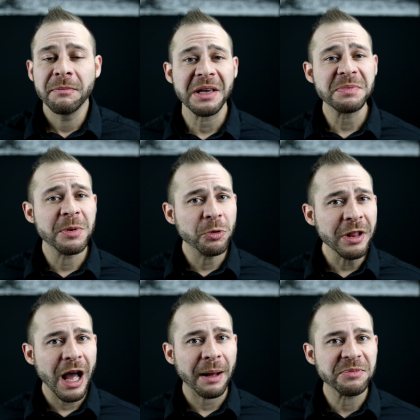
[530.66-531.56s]
makes me
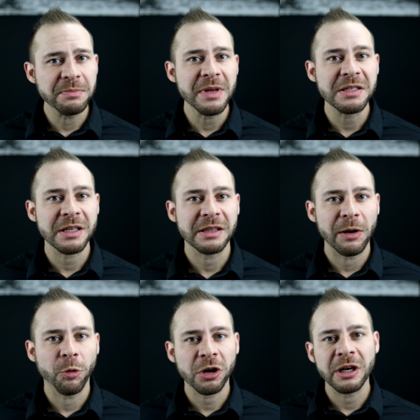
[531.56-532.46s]
really optimistic
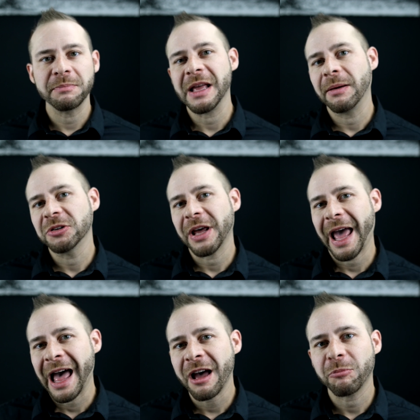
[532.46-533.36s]
that we're going to be able to
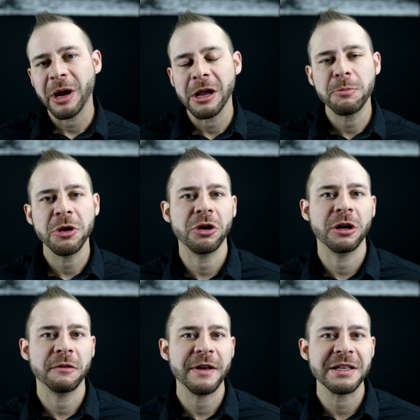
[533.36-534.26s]
have brain computer
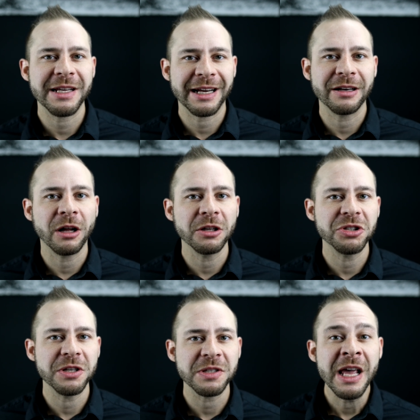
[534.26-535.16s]
interface
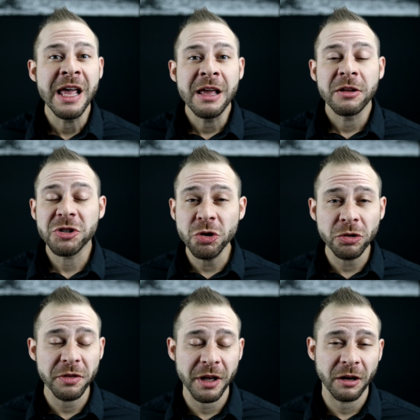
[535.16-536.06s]
technologies
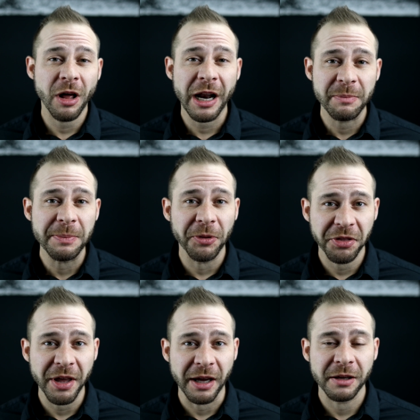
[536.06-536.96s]
sooner than a lot of people
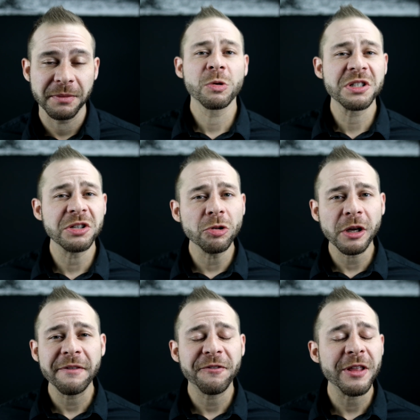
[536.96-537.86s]
think. We're still
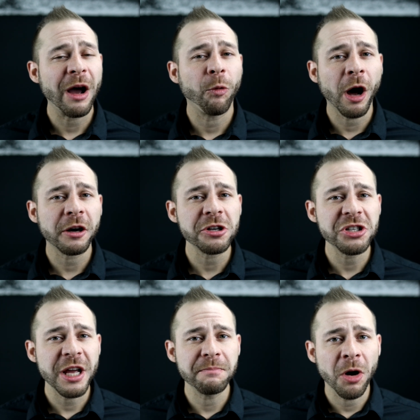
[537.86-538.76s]
looking for that
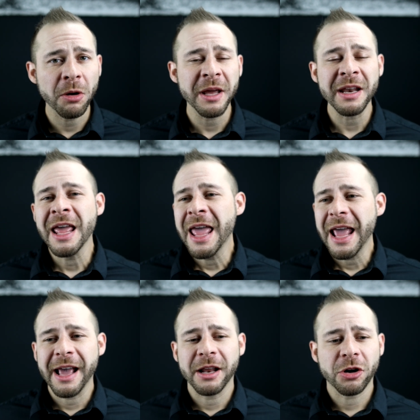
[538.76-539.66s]
watershed moment
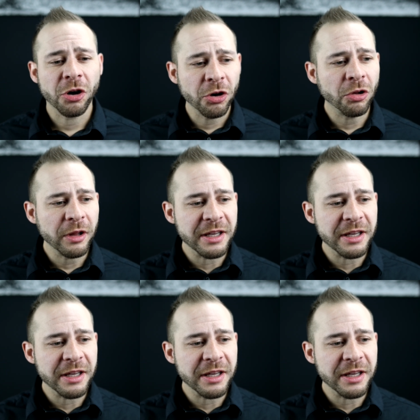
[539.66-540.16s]
and Kernel